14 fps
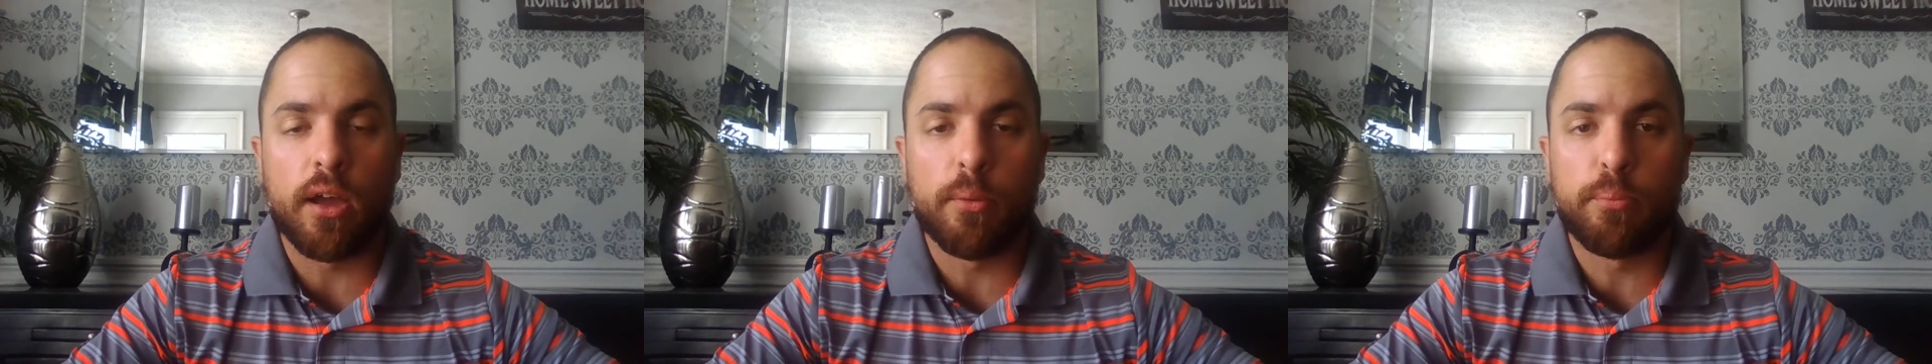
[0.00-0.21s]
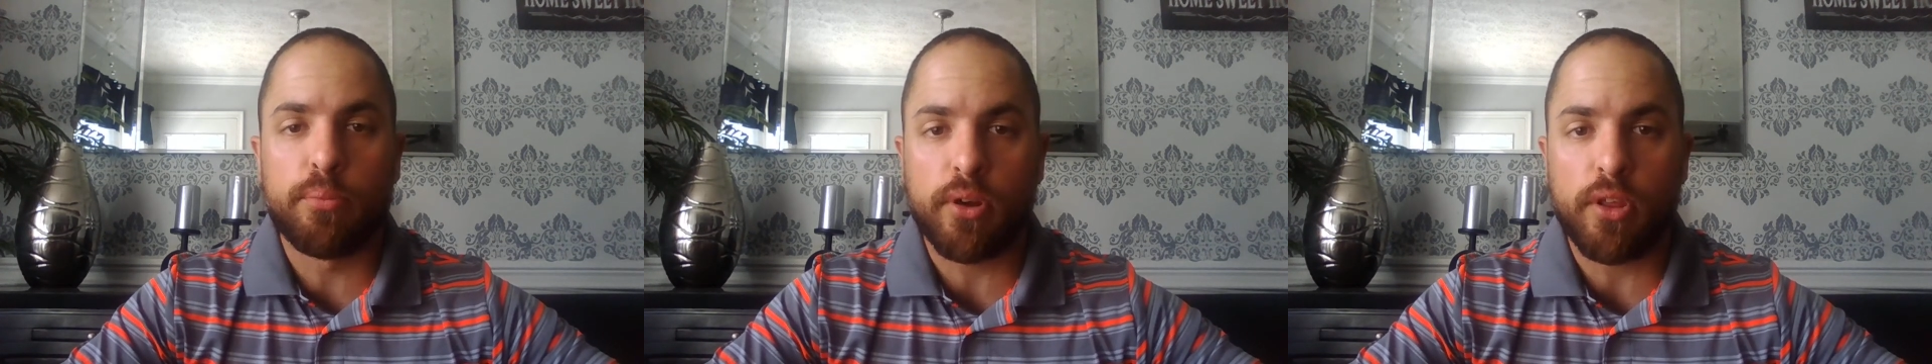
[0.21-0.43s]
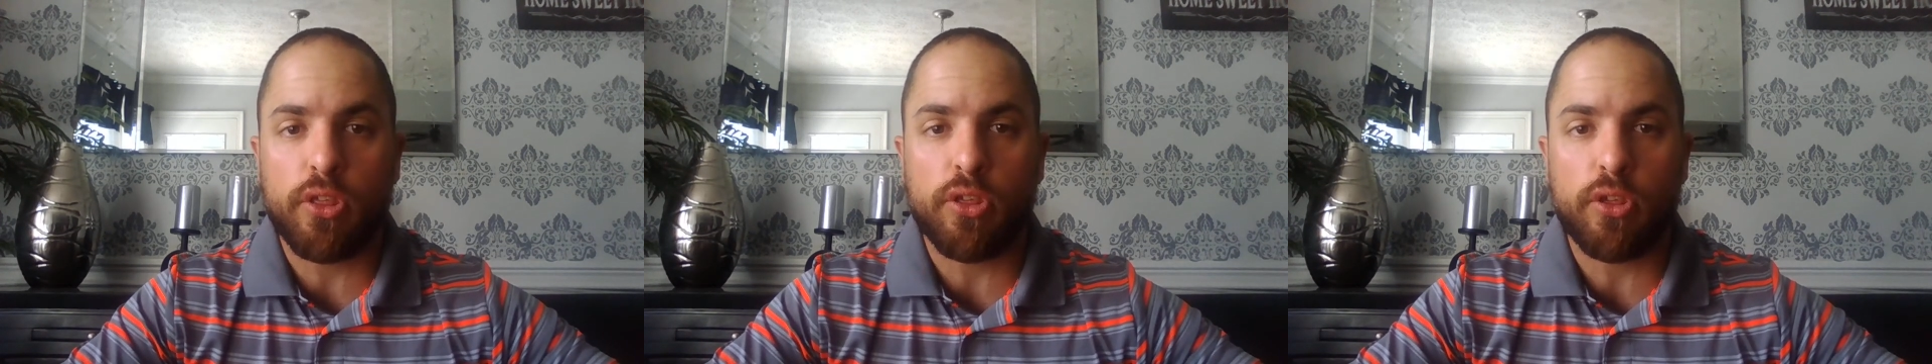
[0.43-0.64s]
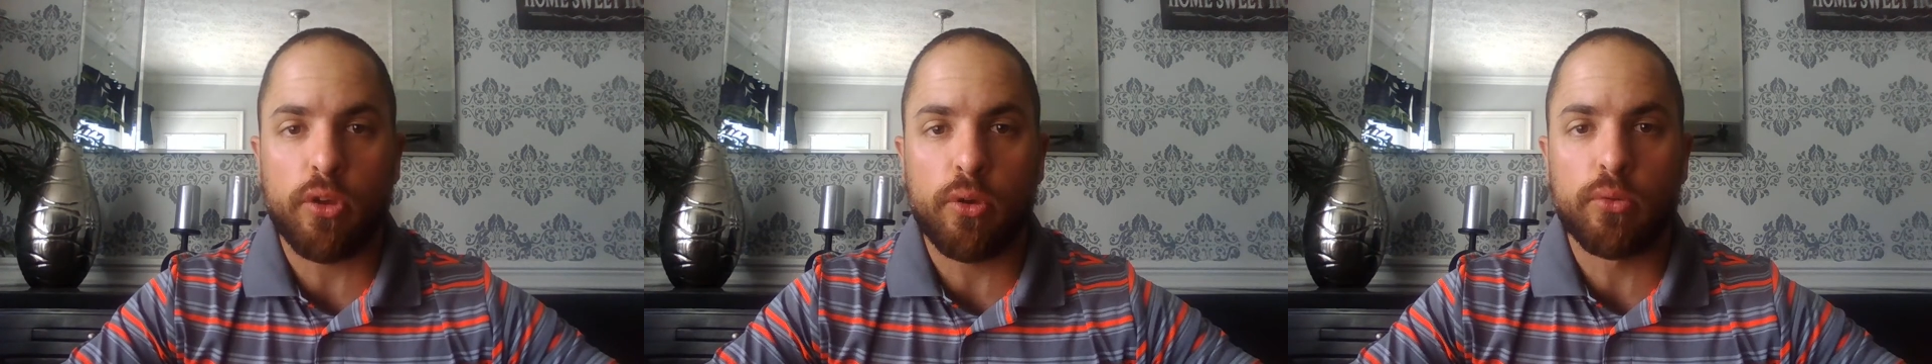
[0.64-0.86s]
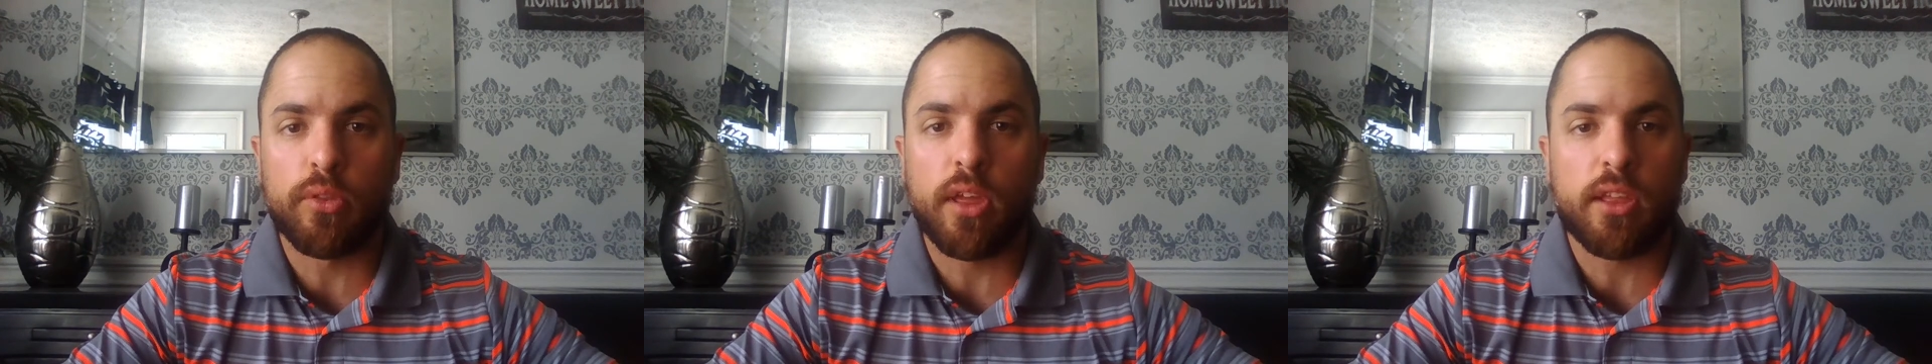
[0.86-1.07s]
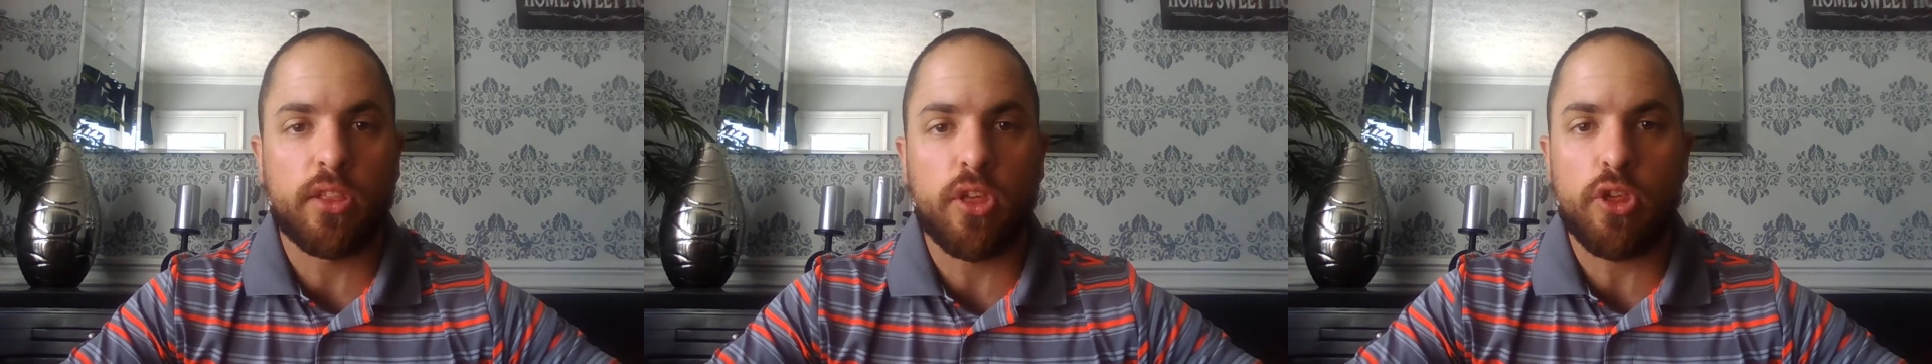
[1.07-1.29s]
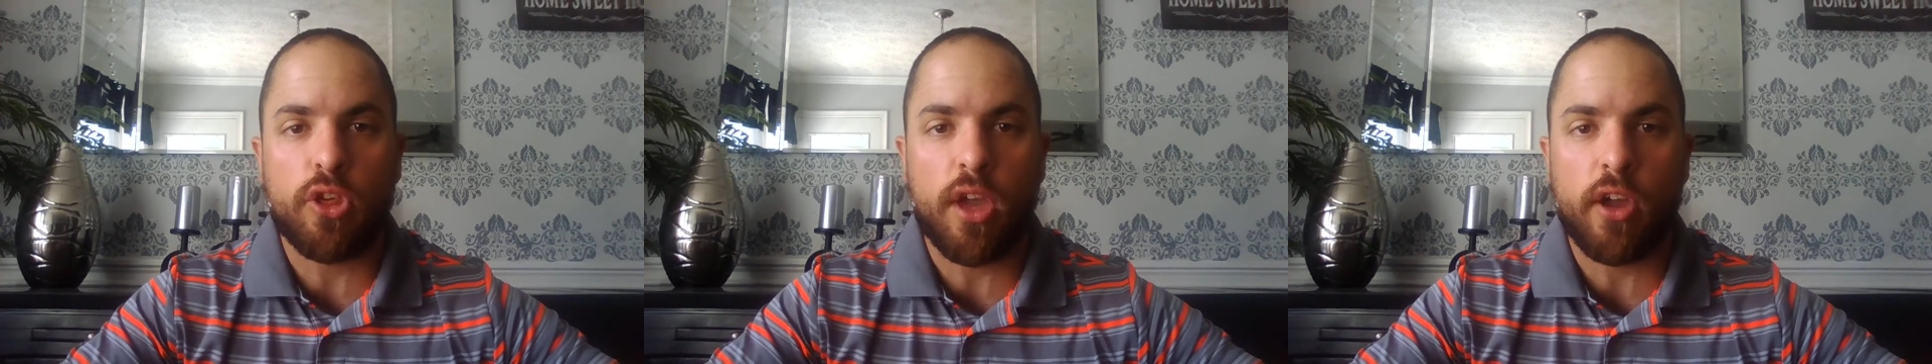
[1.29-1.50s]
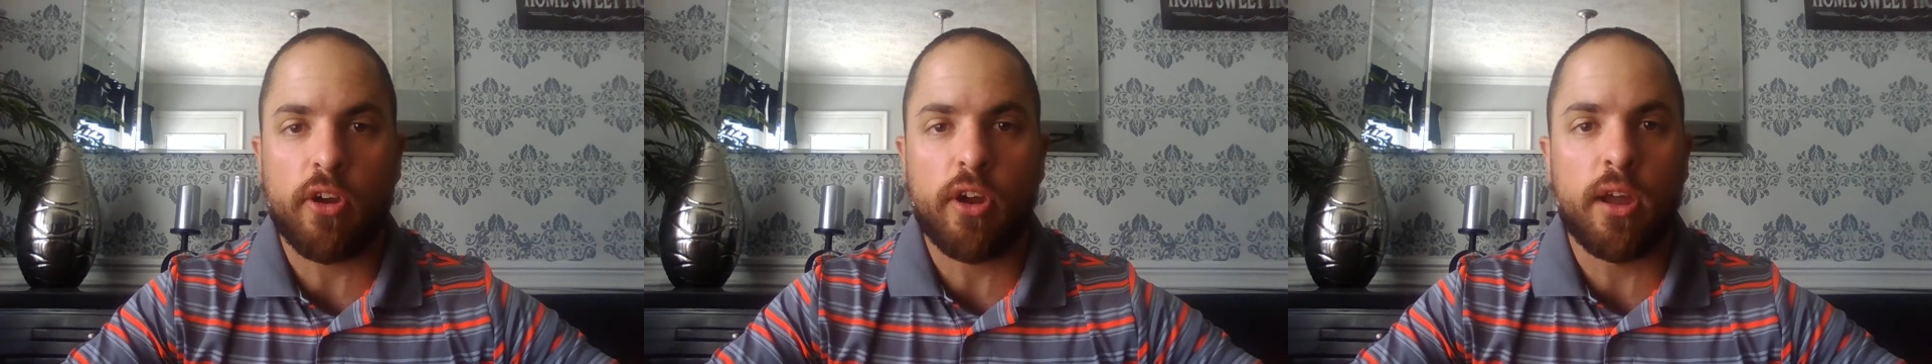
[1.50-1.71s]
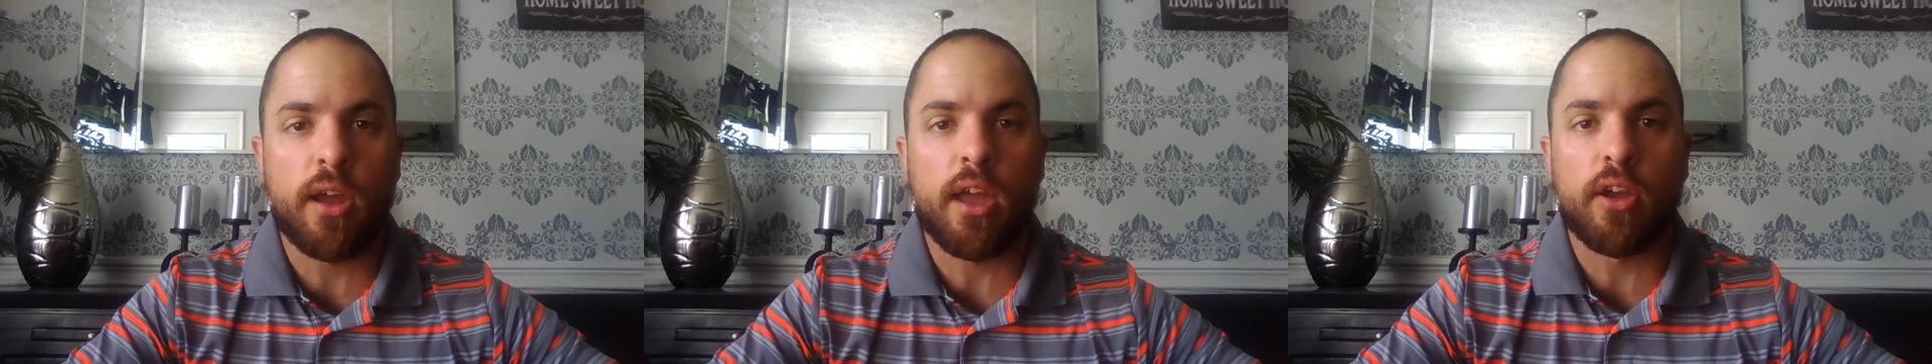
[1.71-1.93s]
pretty soon, like
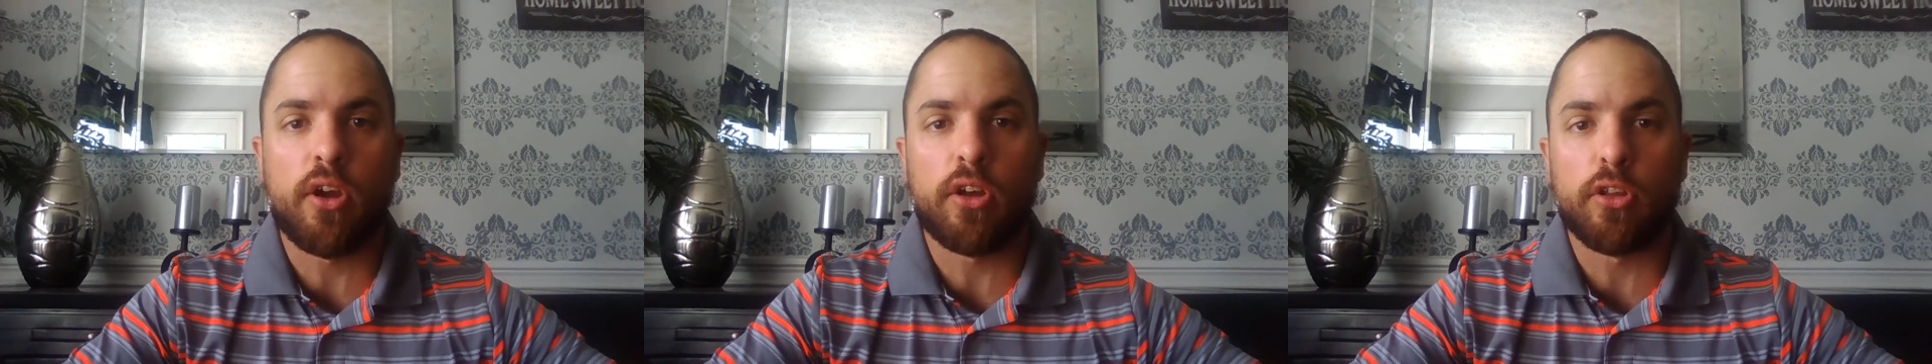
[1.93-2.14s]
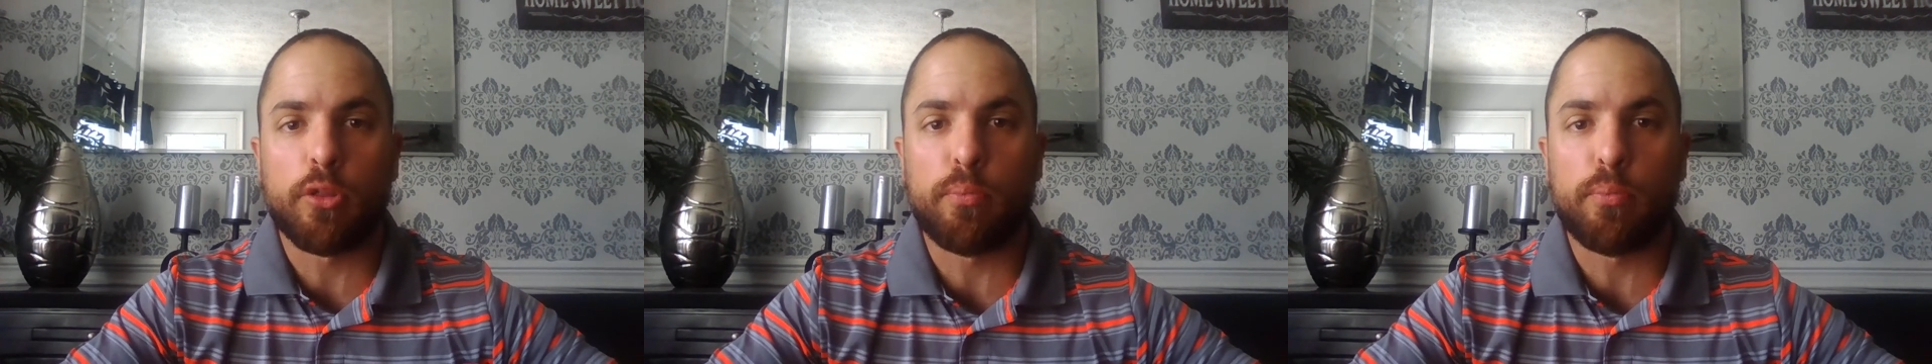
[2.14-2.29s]
Teixeira and Carlos